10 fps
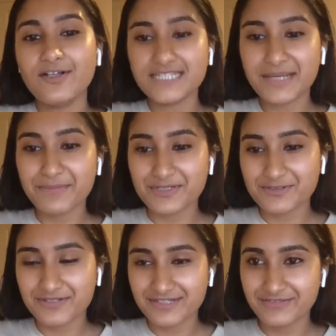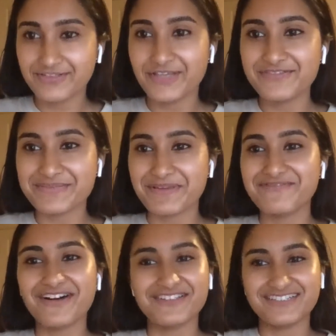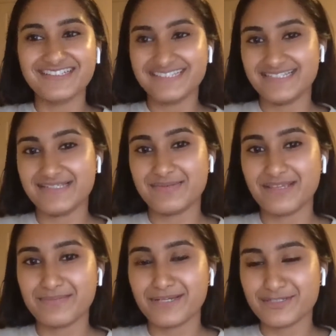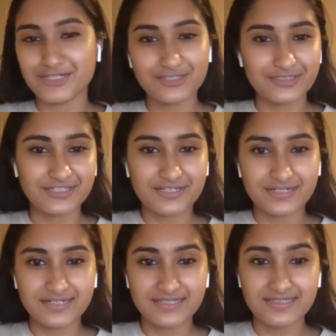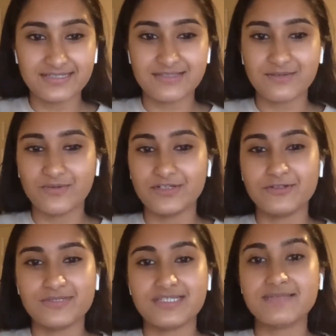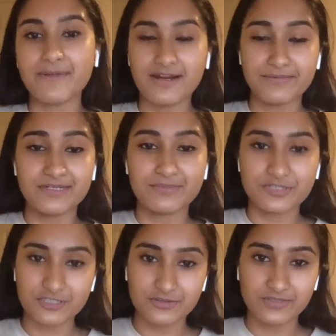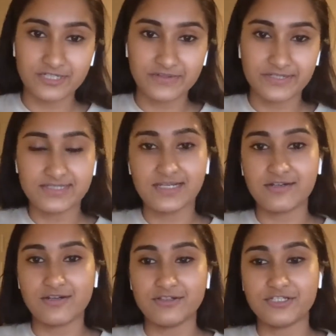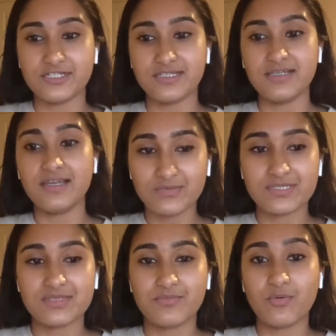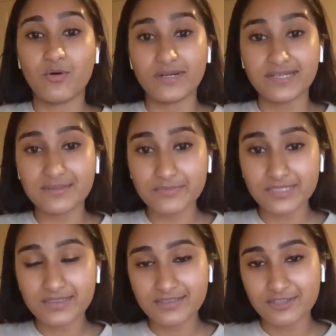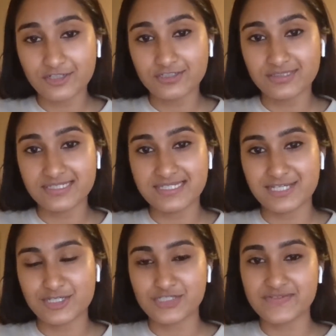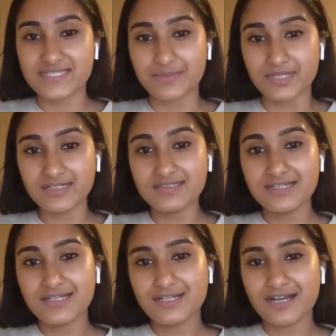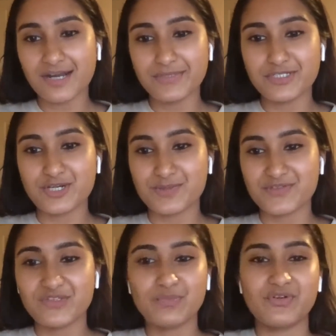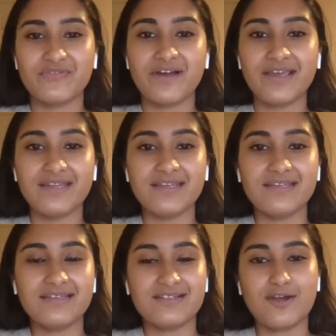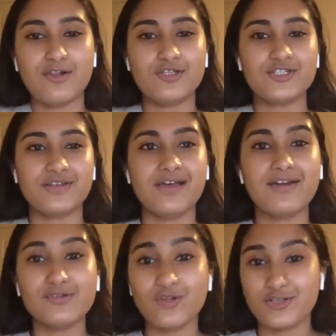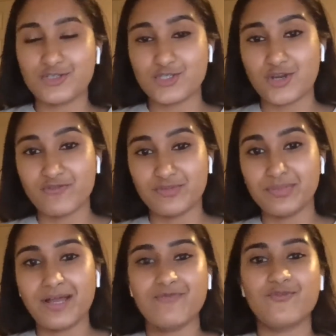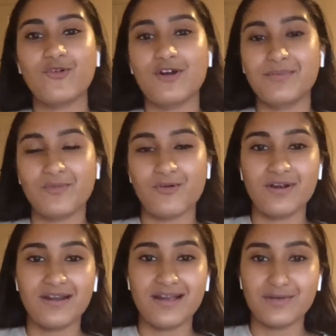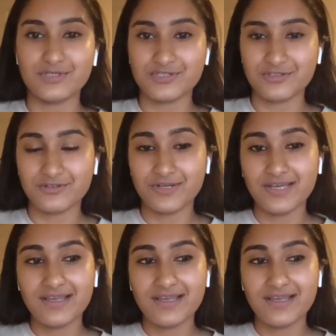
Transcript: all time mentor of life is my father. He's like my cheerleader. He is the one who has inspired me to pursue a career in technology. He was supporting me in the early stages of Symba um, in terms of like providing knowledge on how to launch a software platform or how to